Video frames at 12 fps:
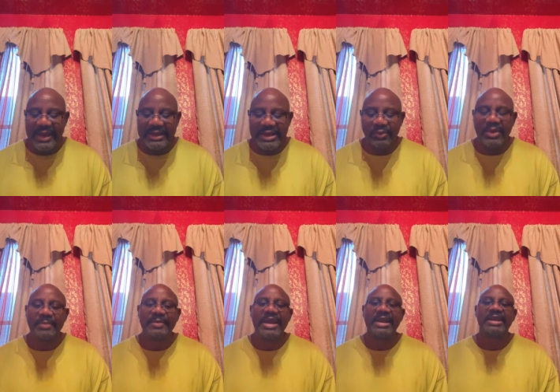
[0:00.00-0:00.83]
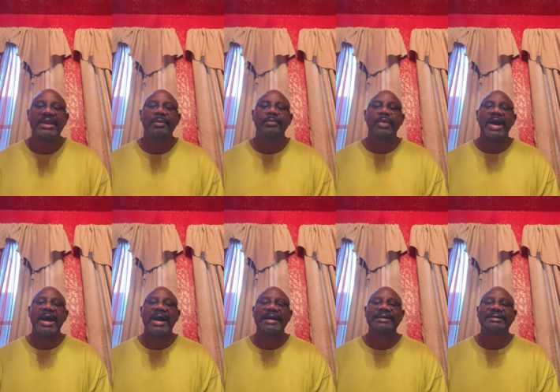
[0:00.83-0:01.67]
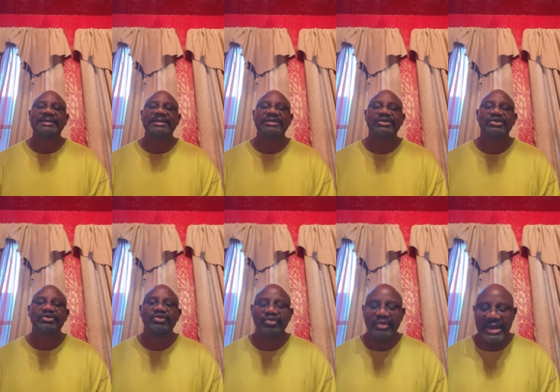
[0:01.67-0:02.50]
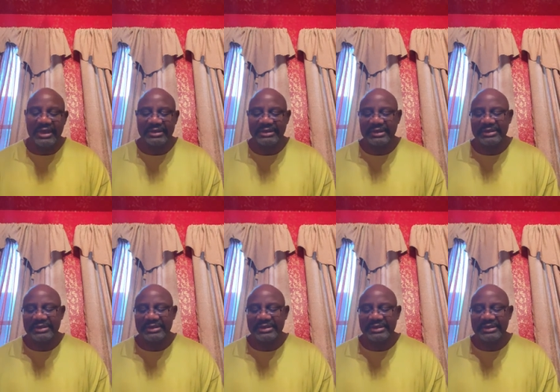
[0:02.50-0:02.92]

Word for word: and he will make your path straight.